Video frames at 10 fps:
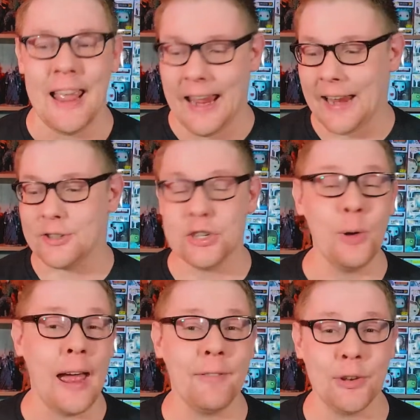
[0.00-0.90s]
And do you
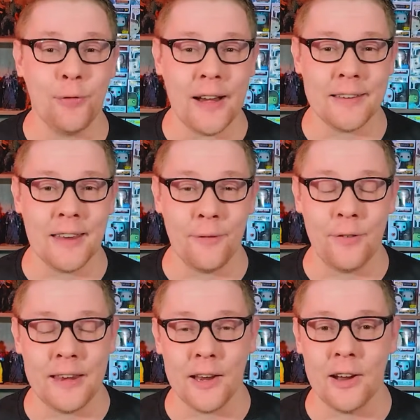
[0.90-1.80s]
have this Frankenstein
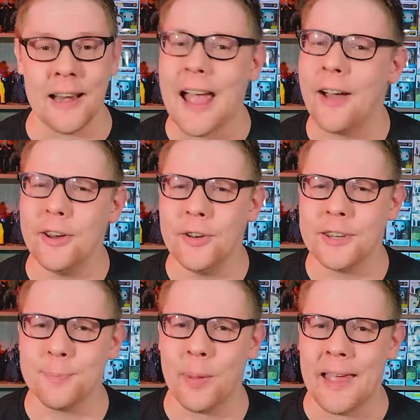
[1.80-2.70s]
figure? And how do you
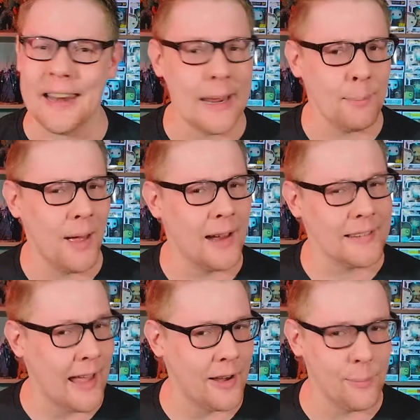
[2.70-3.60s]
display it? In box,
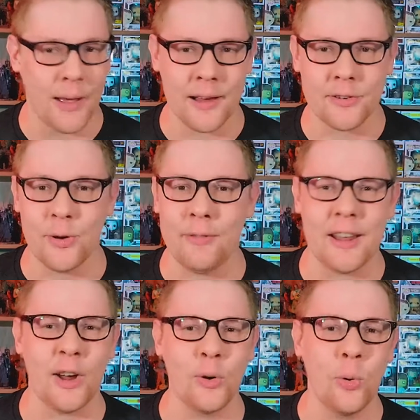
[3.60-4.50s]
out of box? Do you have
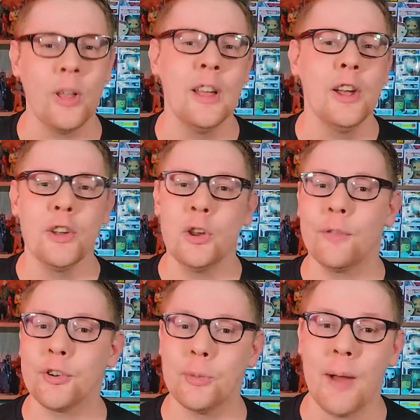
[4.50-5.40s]
like a cool
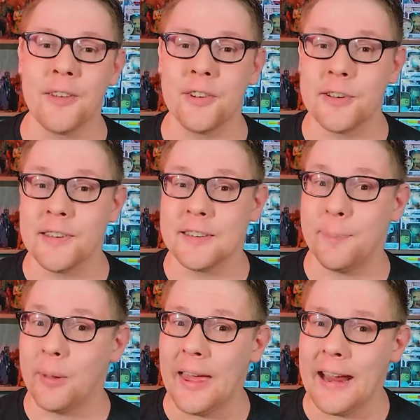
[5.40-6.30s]
Universal Monsters
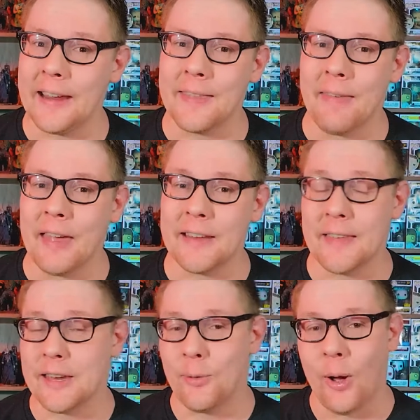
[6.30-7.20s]
display
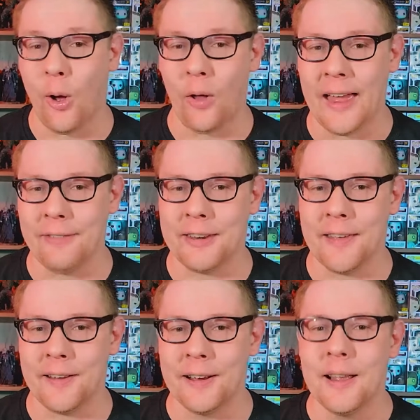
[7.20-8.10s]
that you all have
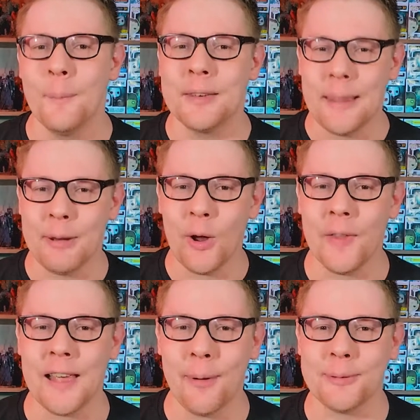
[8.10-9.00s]
together? But let me know in
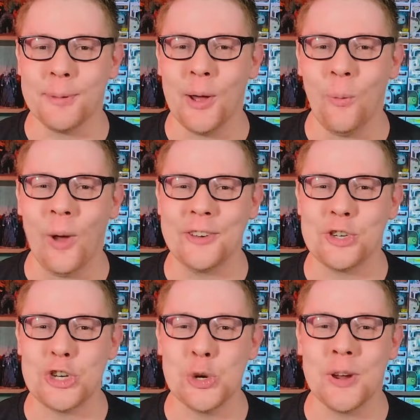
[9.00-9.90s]
the comments below what
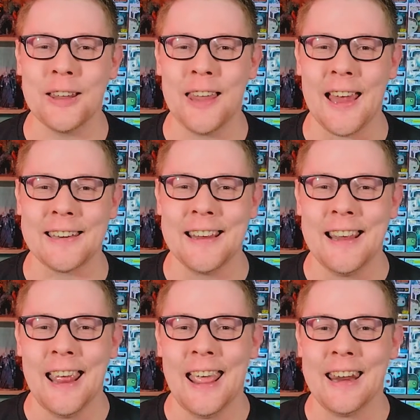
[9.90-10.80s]
you collect
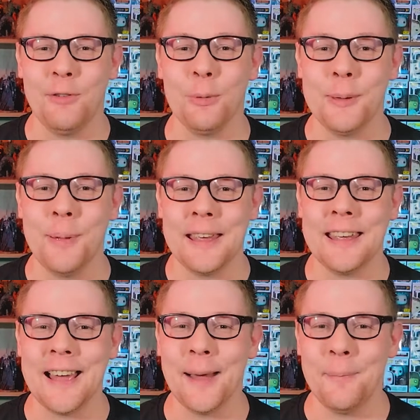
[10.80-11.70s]
and if you'll be
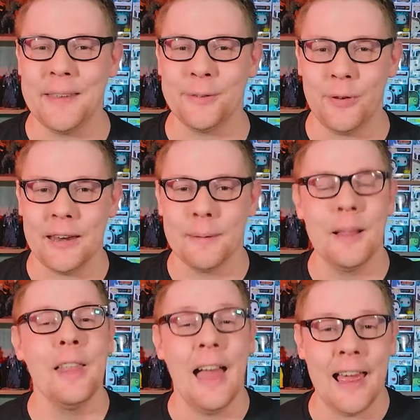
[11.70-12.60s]
picking up this figure.
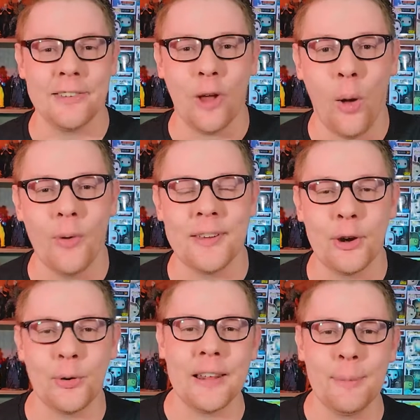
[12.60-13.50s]
As always, I would
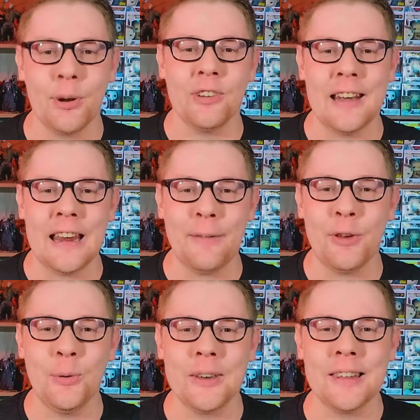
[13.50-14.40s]
greatly appreciate it if
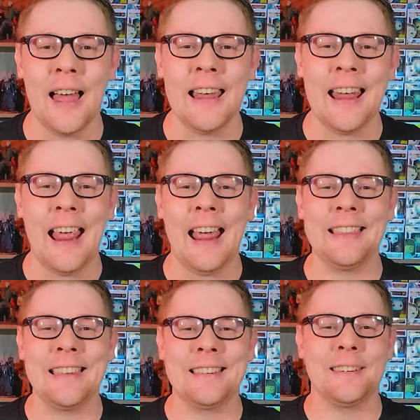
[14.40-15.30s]
you would like
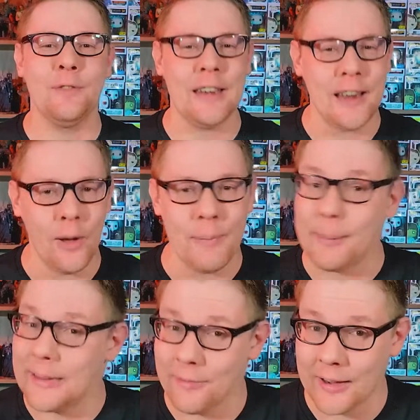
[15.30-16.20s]
this video, maybe
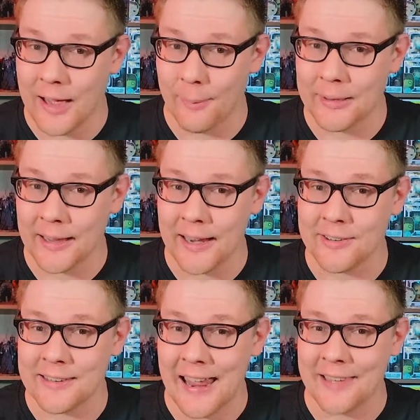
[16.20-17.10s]
leave a comment like I
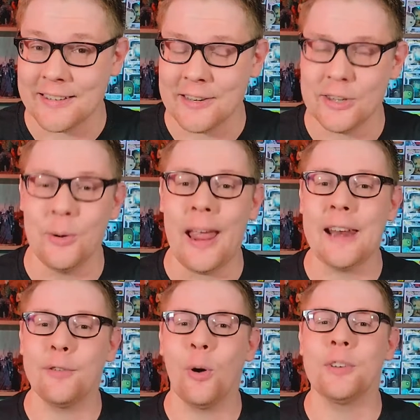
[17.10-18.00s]
just asked you to, and
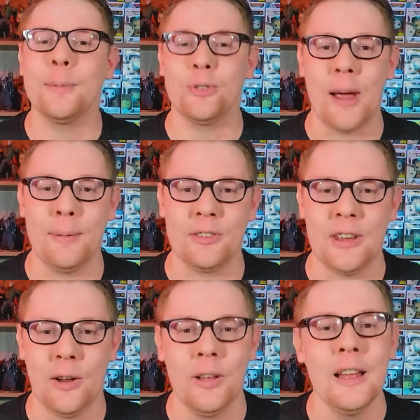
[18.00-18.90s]
of course subscribe to this
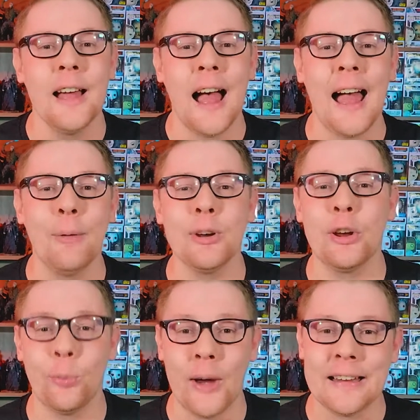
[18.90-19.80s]
channel. I would
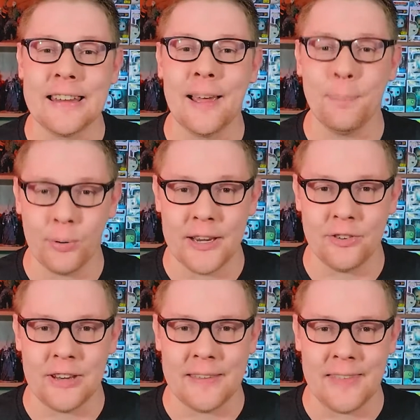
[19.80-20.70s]
greatly
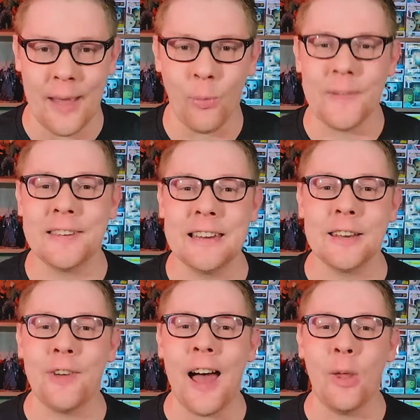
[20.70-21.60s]
appreciate that. We're in the season
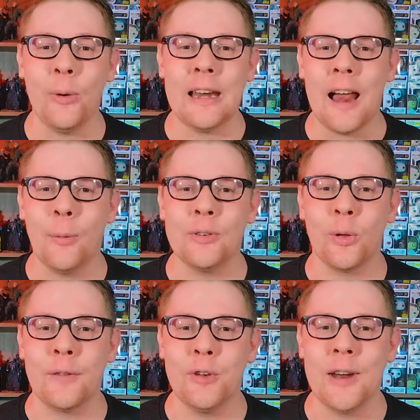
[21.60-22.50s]
of Halloween. Halloween's
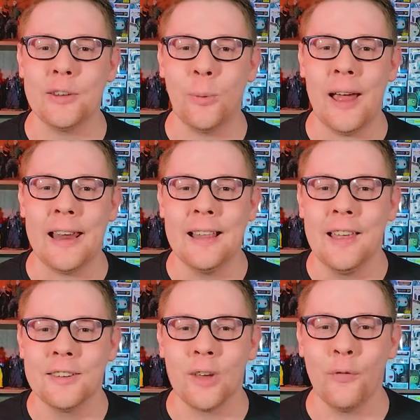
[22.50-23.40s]
only a few days away,
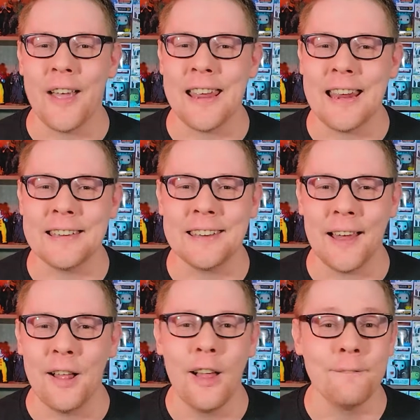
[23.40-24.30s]
so if I could get
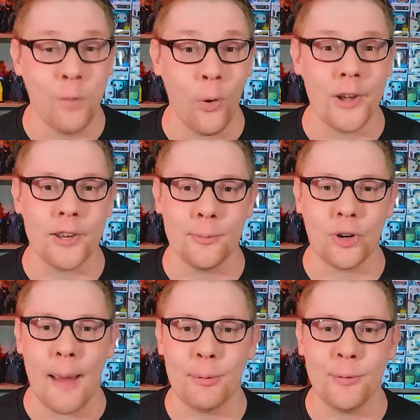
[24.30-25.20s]
to 400
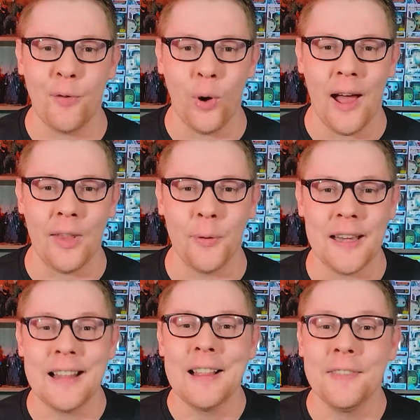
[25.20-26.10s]
subscribers before
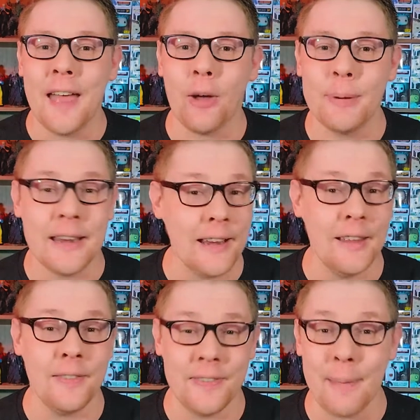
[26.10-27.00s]
Halloween, that'd be
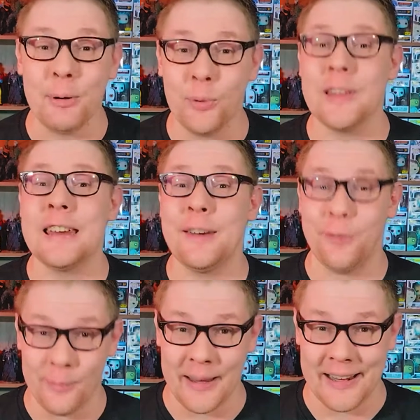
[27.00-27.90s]
really neat
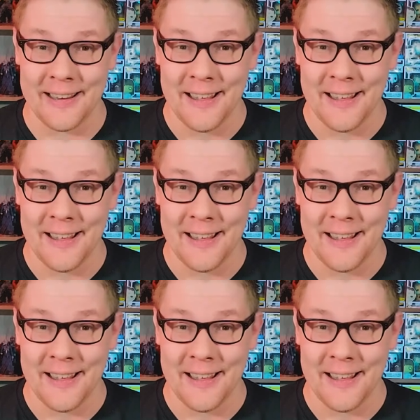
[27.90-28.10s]
for me.